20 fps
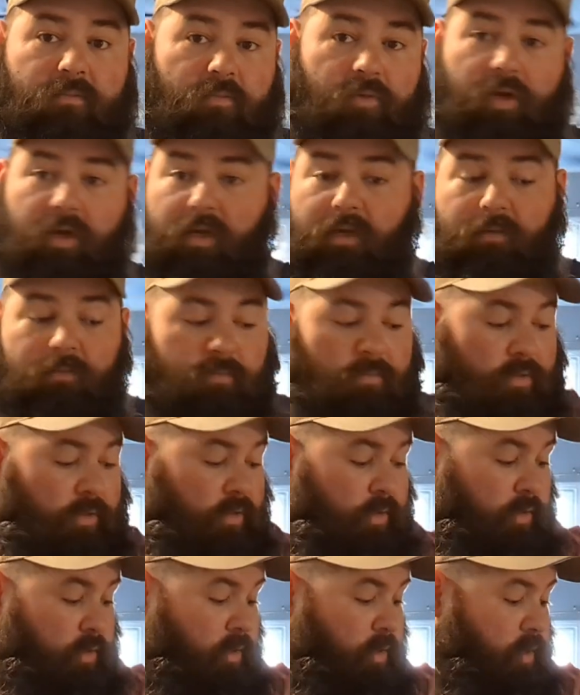really.
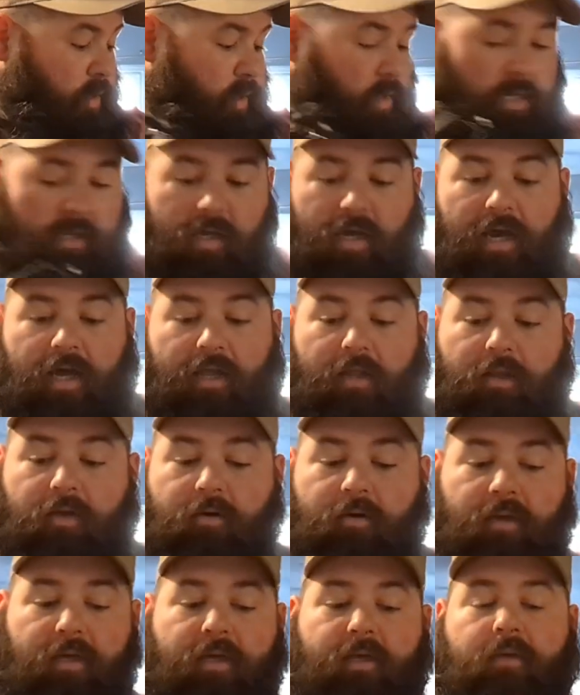I
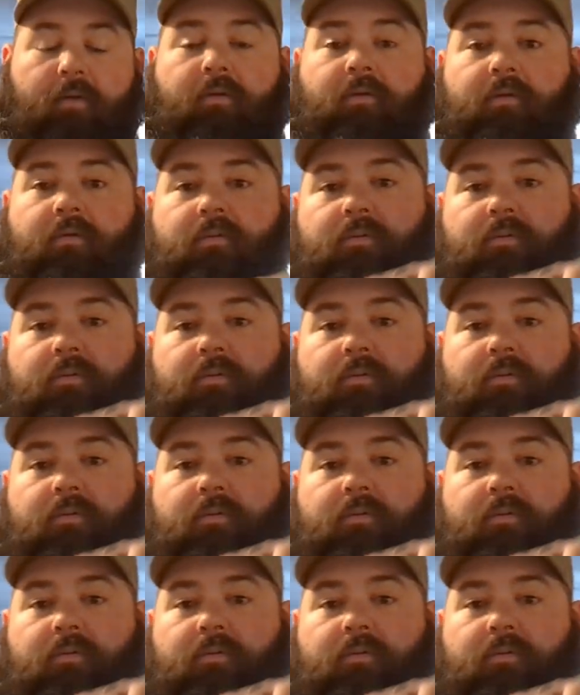literally